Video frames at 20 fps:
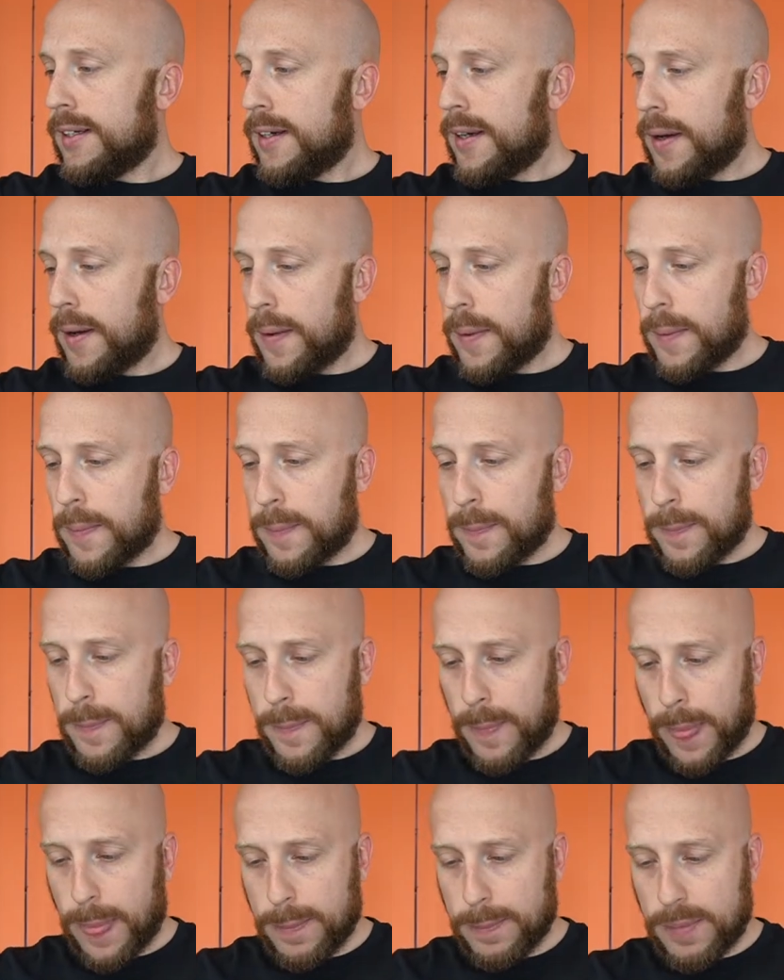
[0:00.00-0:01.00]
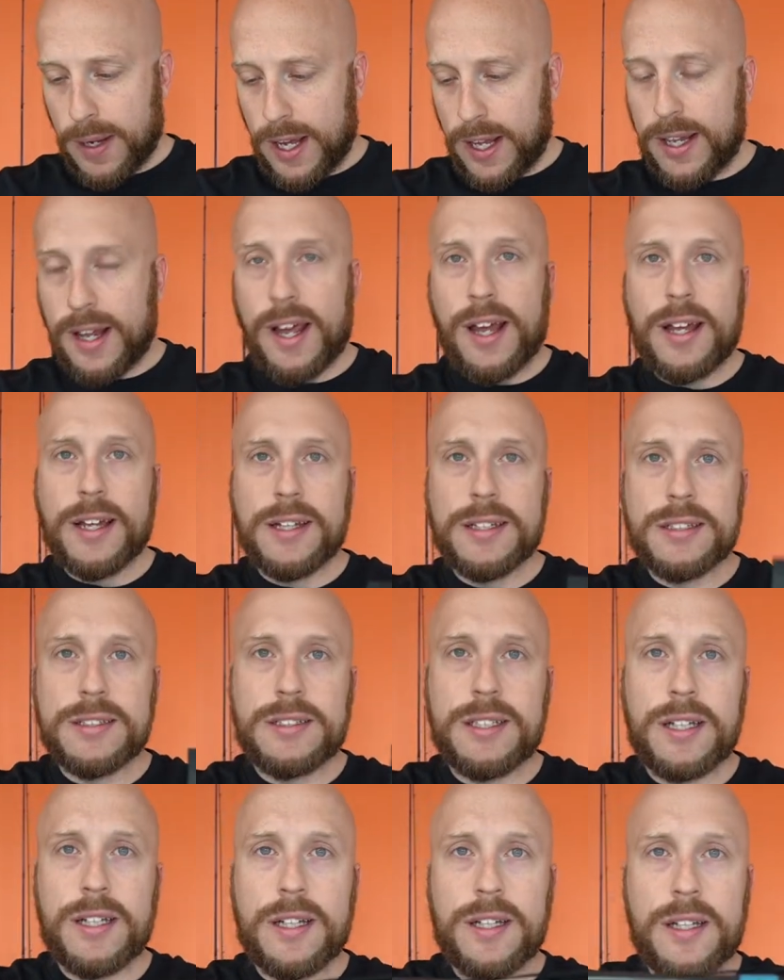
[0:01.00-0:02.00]
Um, mine
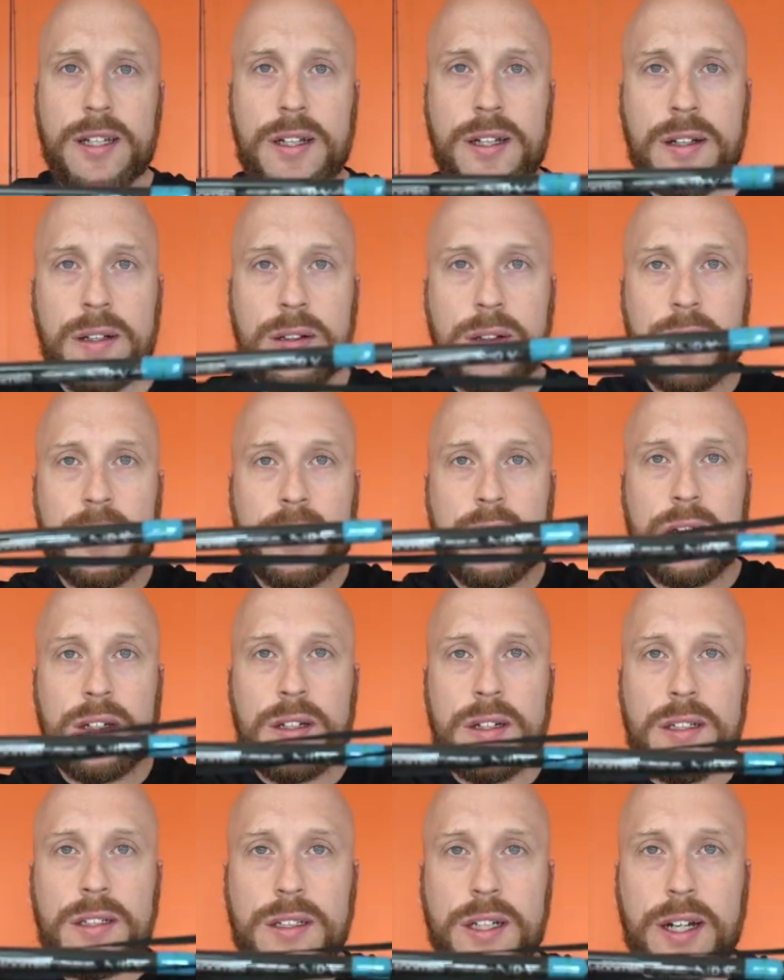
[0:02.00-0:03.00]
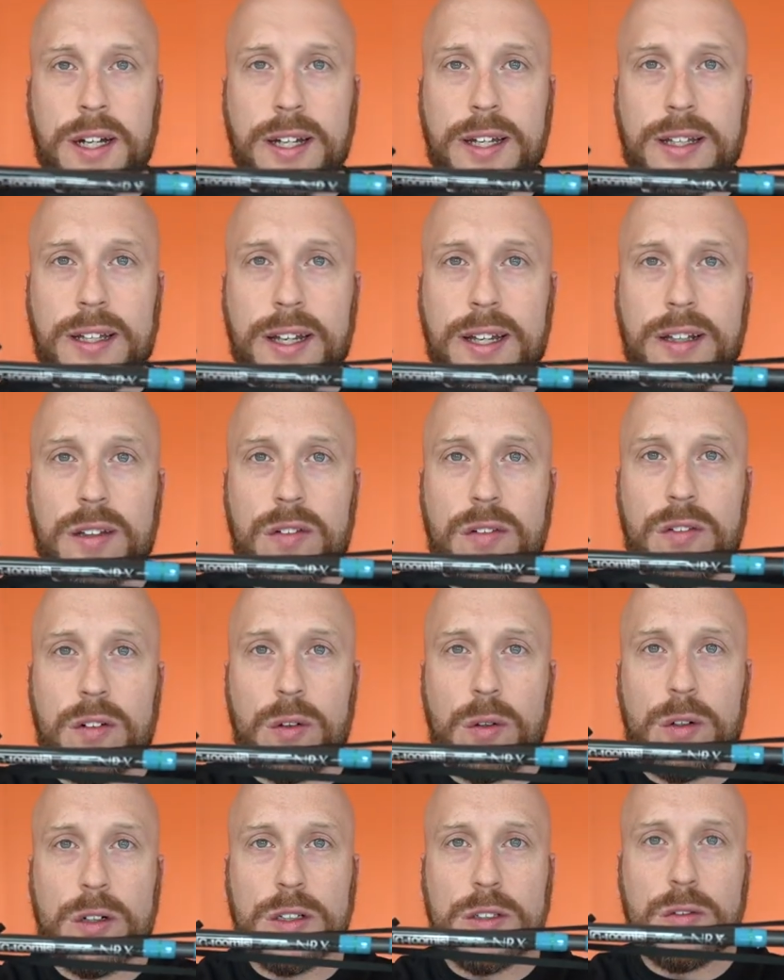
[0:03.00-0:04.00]
has, try to get that to
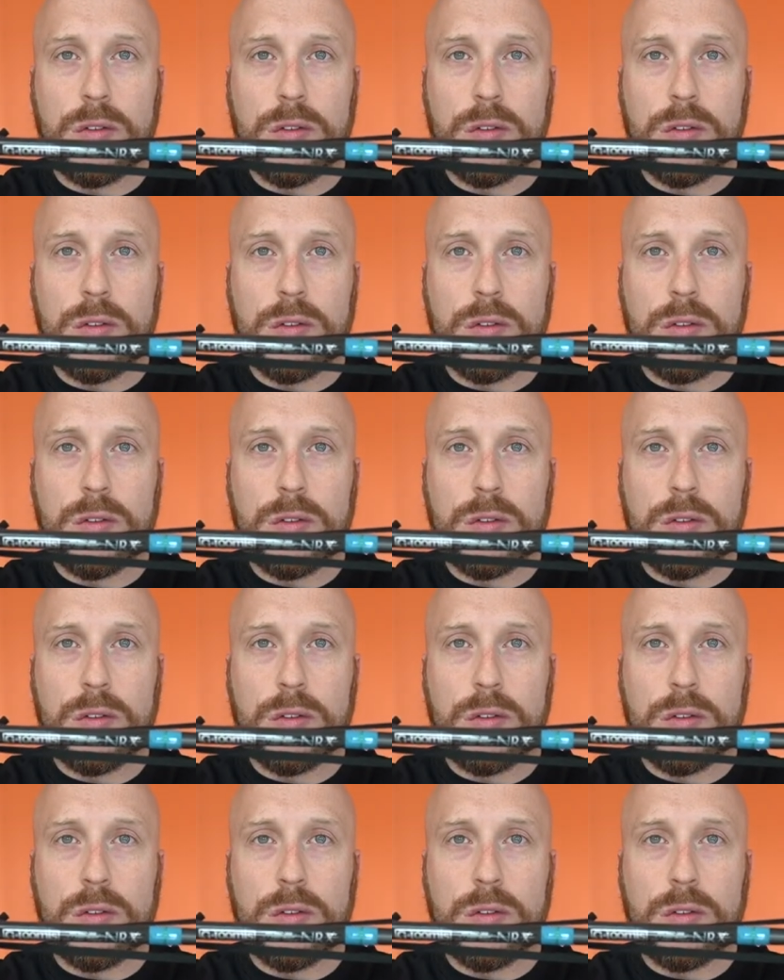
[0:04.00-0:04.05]
focus